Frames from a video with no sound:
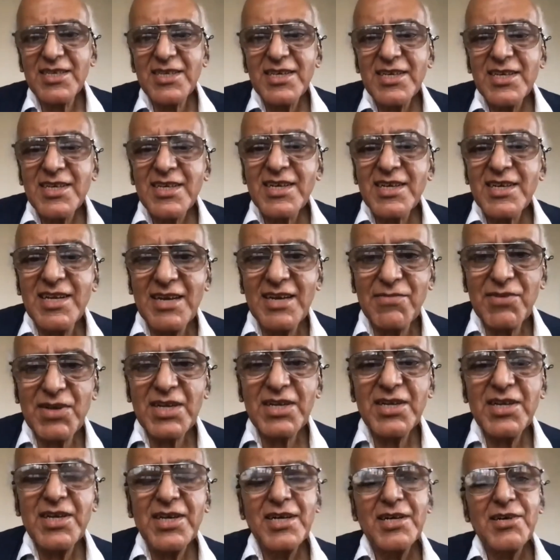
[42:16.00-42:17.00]

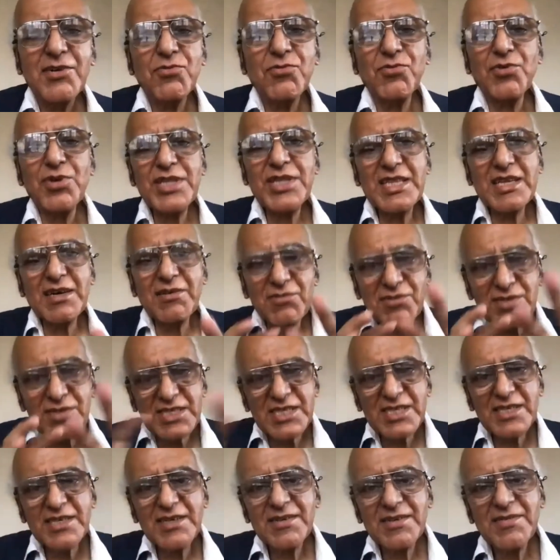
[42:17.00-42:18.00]
level, without
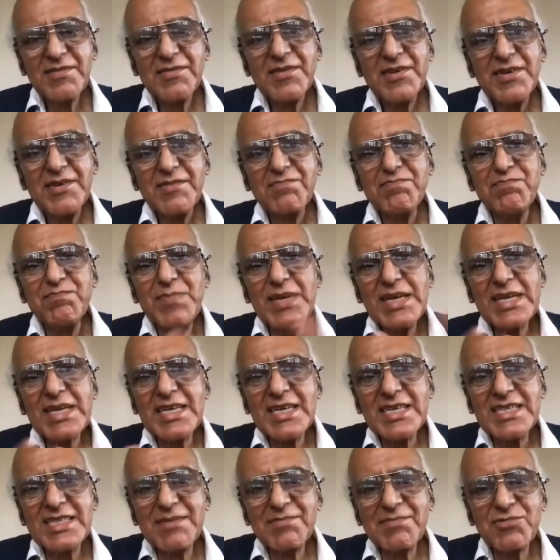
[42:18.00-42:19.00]

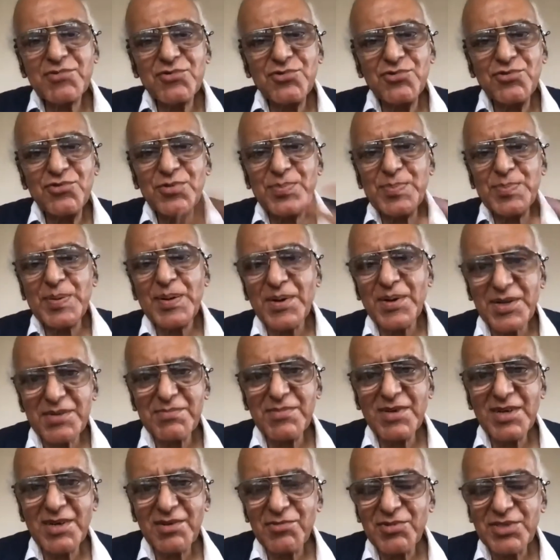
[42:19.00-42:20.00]
making them too
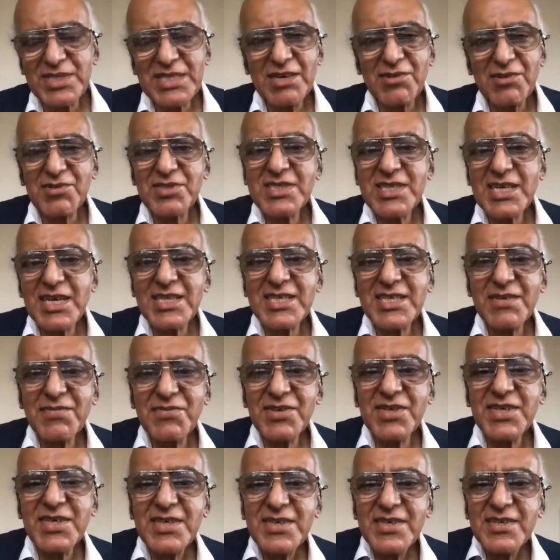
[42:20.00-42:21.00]
formal, without kind of
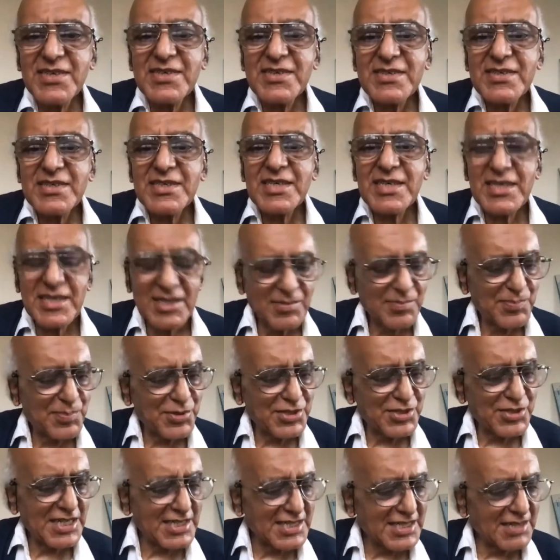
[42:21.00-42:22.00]
a
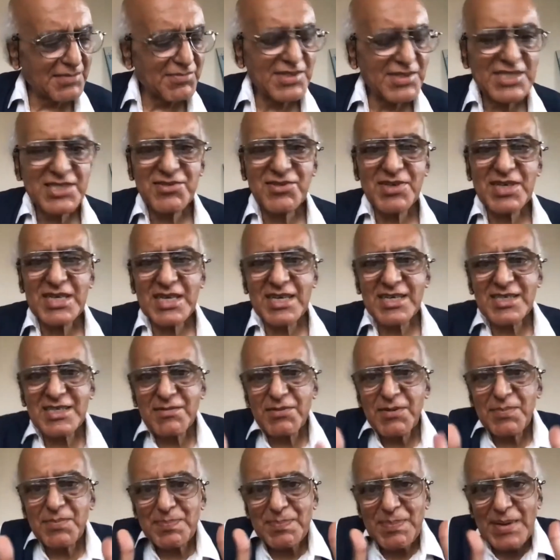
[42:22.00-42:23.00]
putting them into a kind of
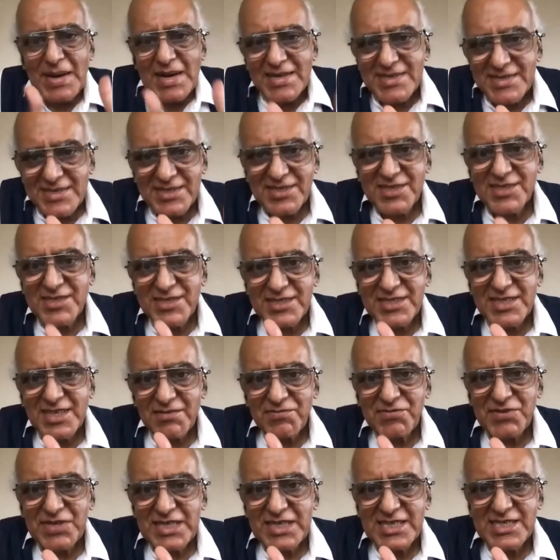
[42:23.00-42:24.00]
a pattern
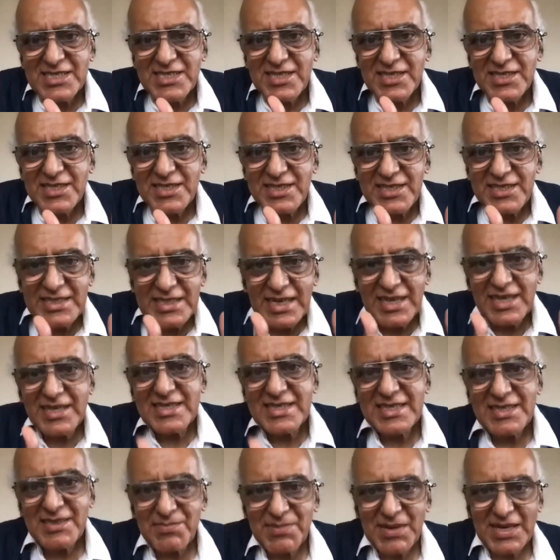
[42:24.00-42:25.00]
of English,
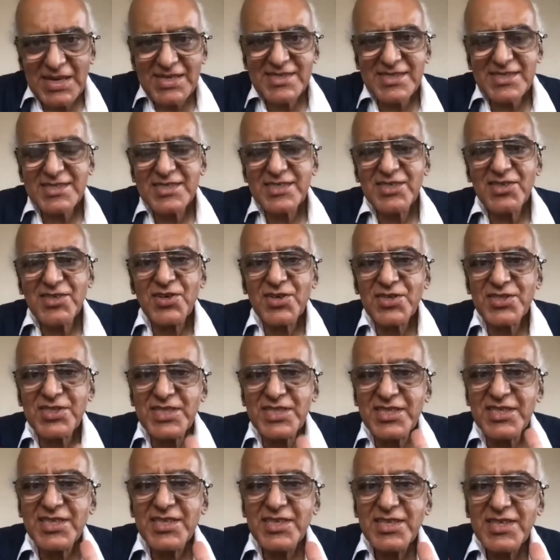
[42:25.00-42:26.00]
ELT pattern, or
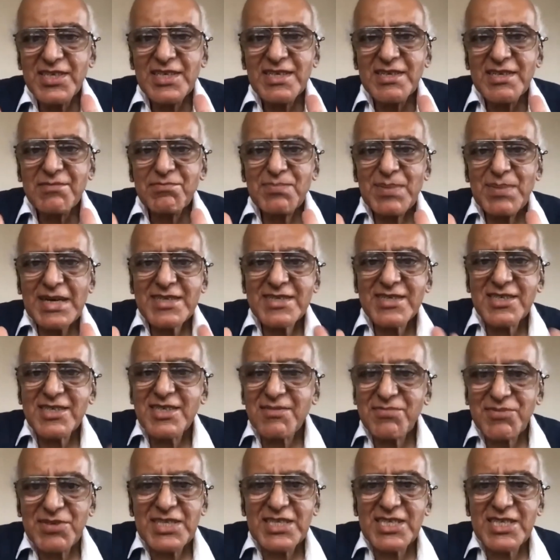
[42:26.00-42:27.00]
the pattern
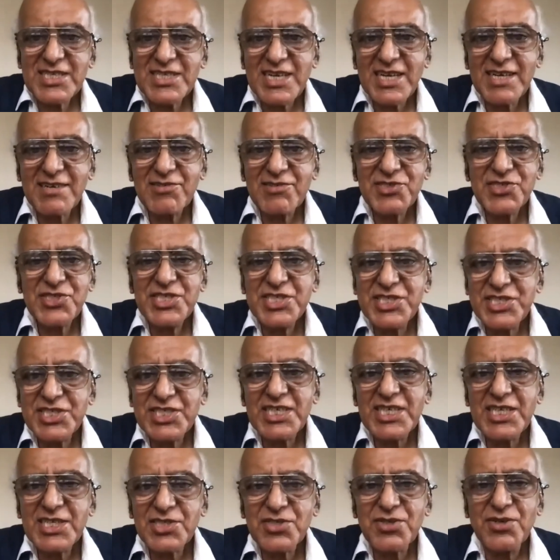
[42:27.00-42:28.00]
of English language
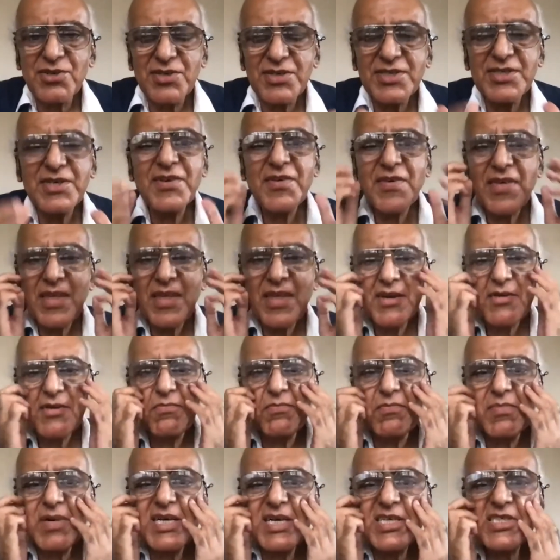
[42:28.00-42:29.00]
teaching and so on.
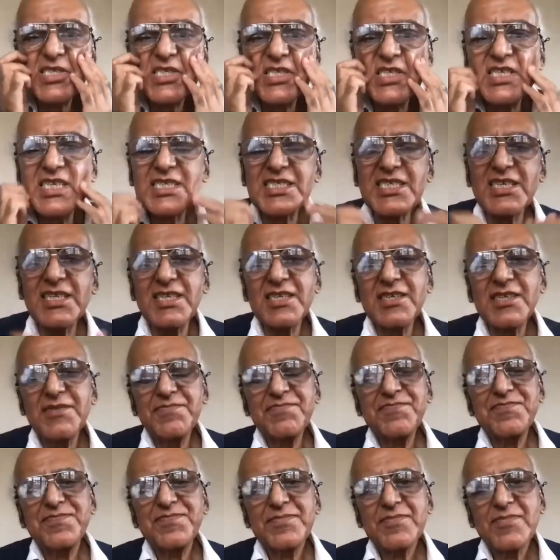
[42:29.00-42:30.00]
My suggestion
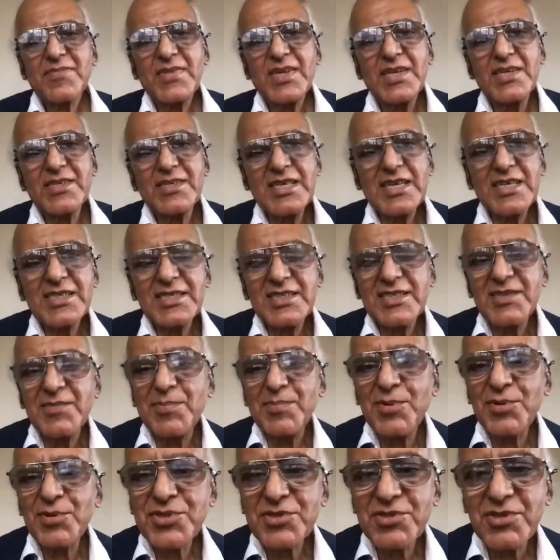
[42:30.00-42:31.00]
is that in the
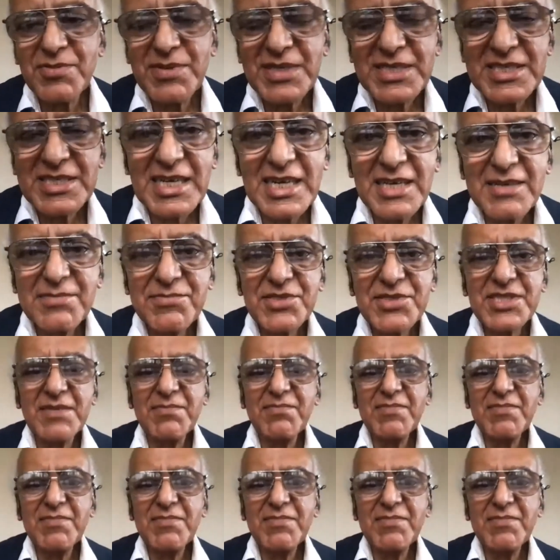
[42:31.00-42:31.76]
post-COVID times, the